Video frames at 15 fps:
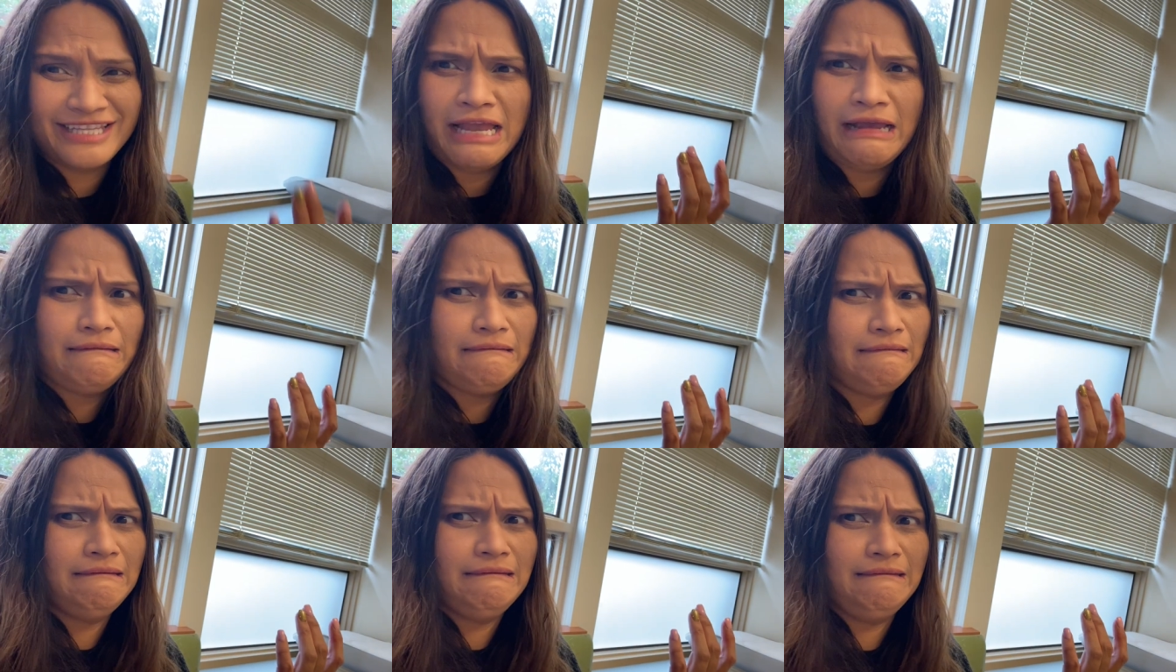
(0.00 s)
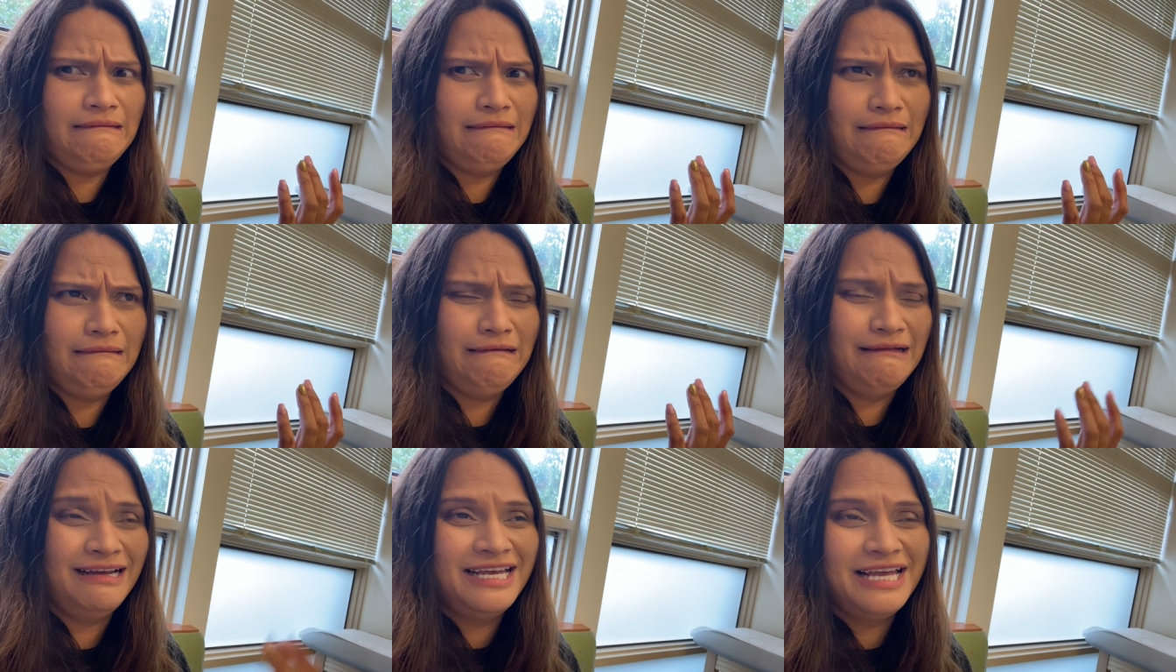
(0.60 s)
like,
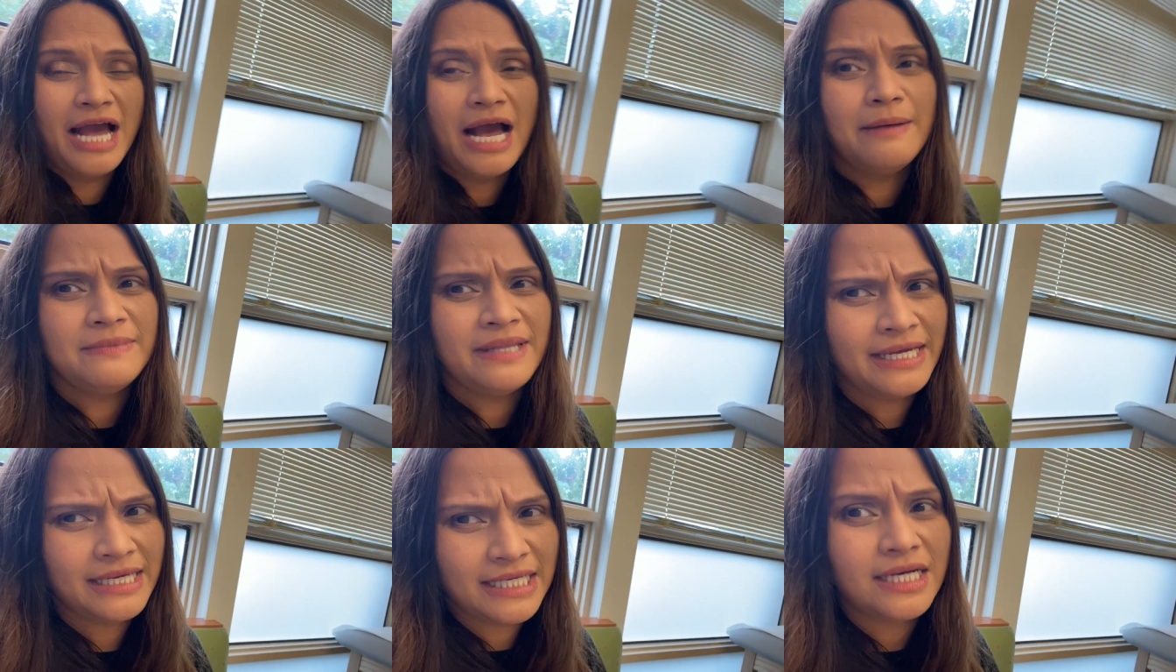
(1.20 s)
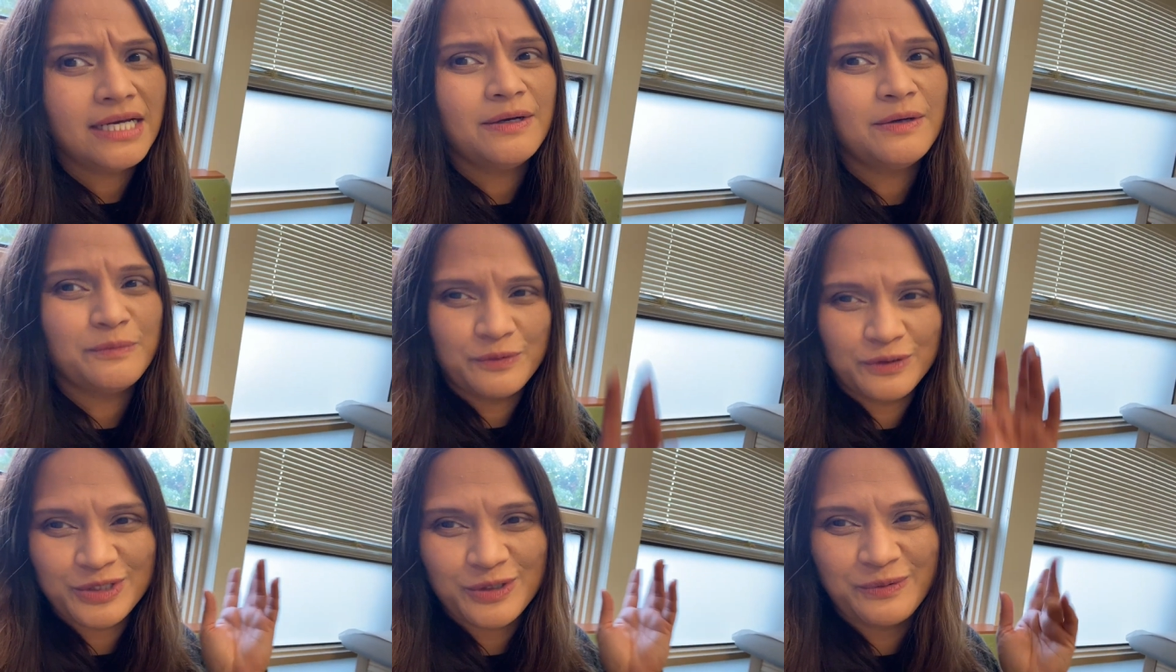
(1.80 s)
oh, I'm like,
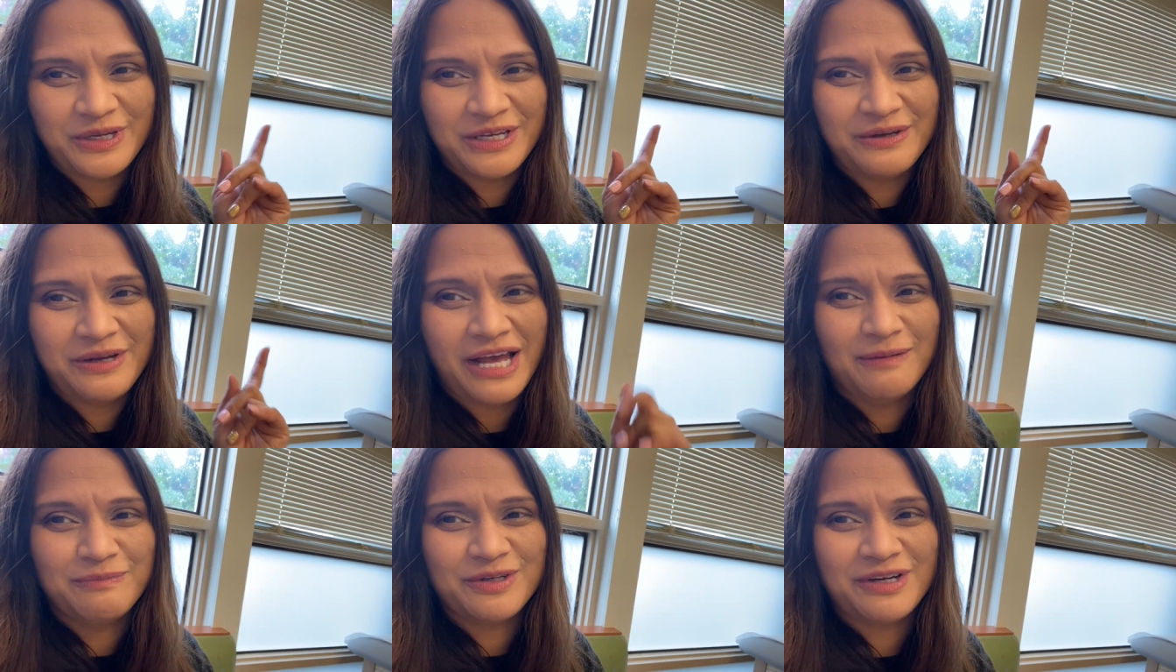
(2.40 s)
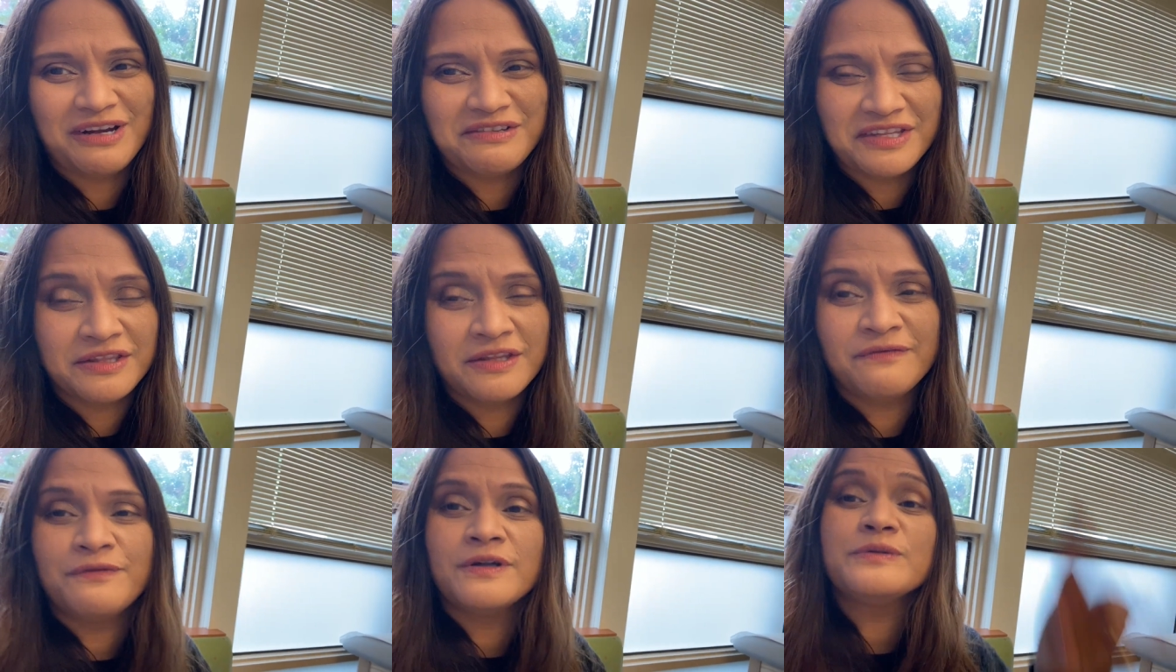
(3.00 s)
so we helped her out.
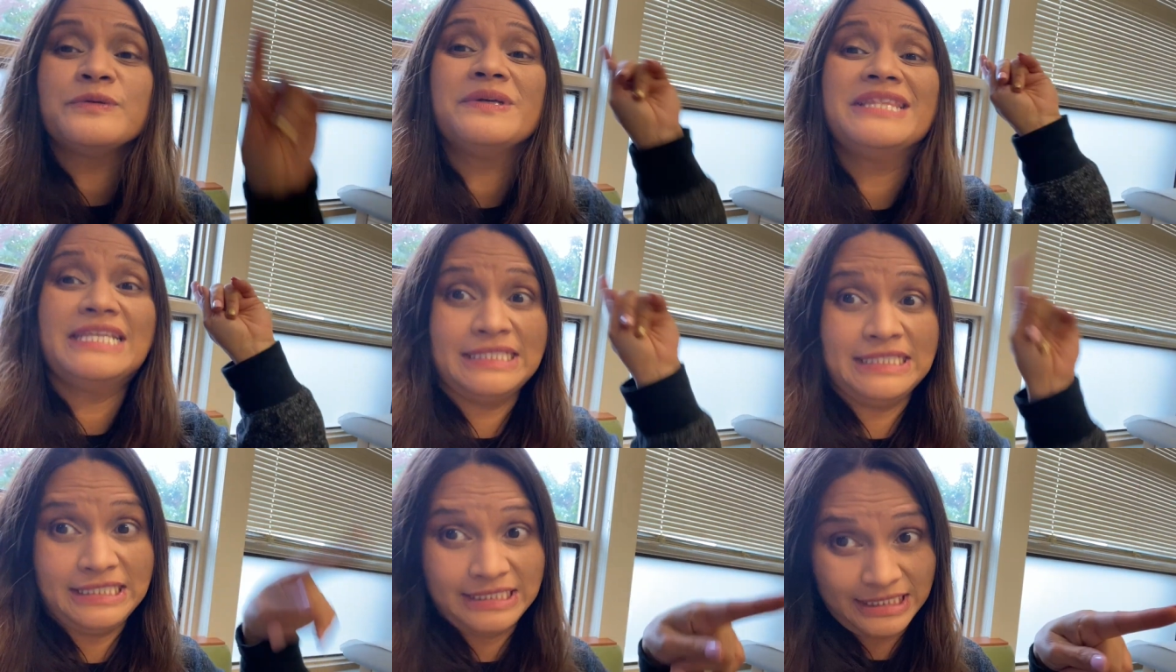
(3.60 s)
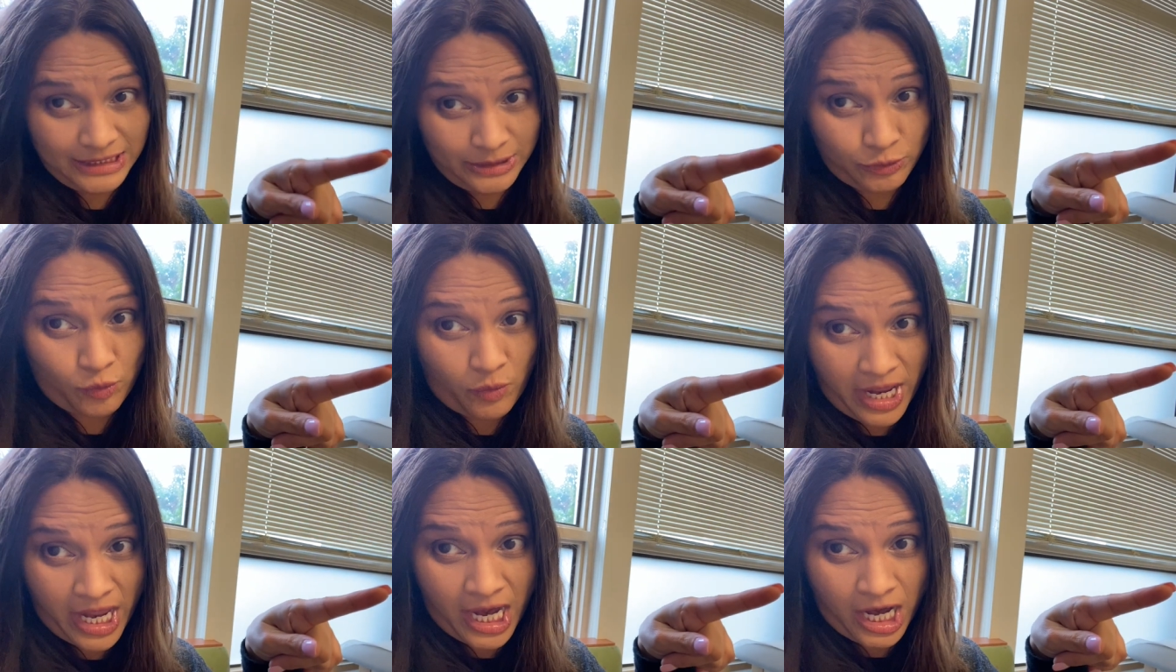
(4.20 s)
And the first one, this is a
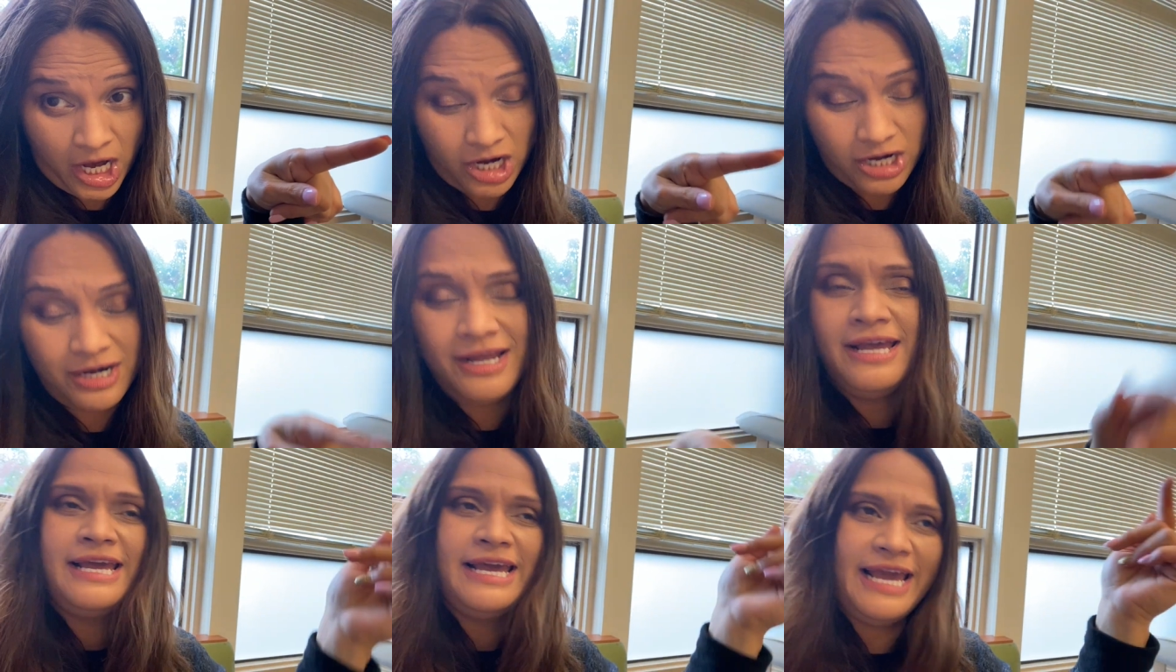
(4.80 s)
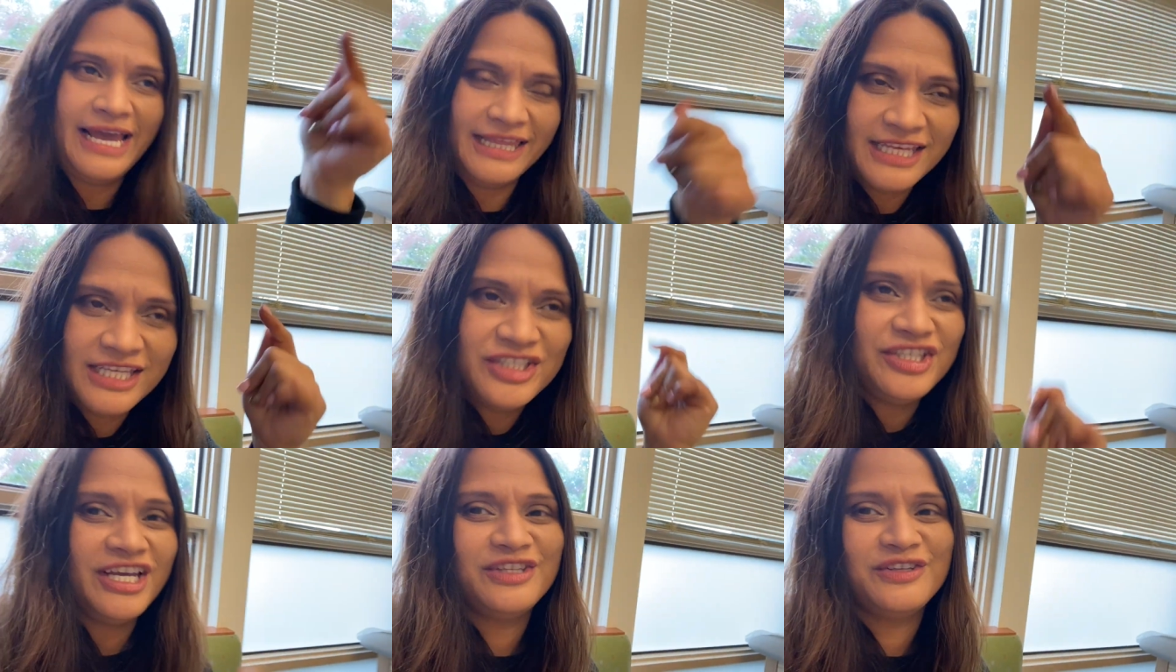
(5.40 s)
square. And
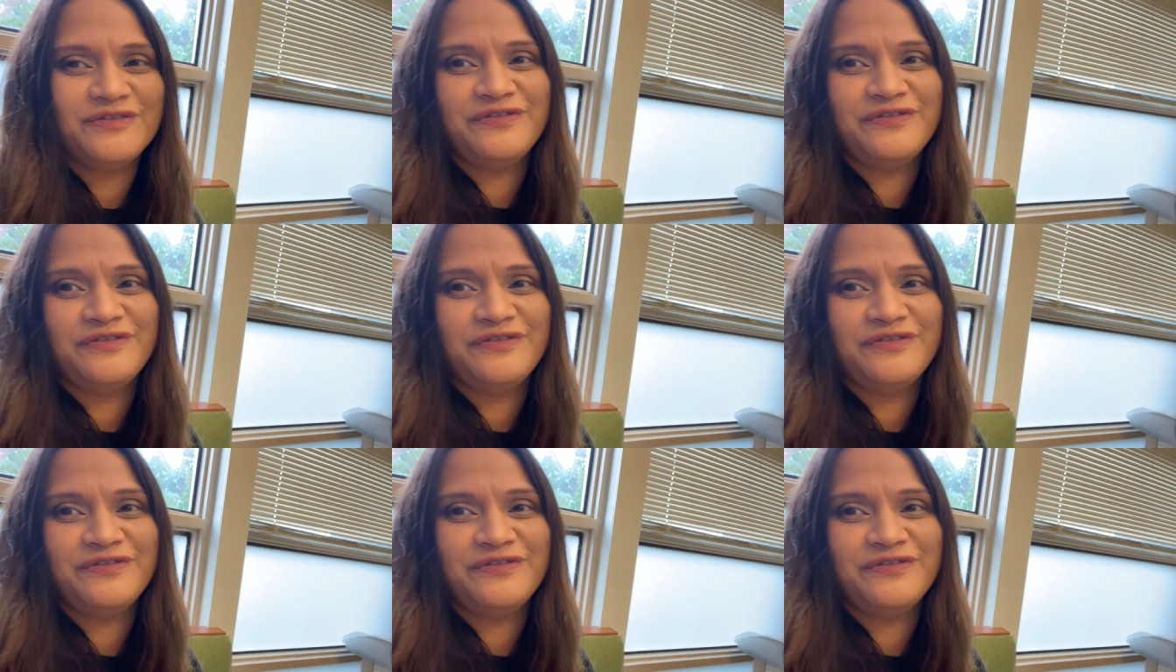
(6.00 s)
then she had to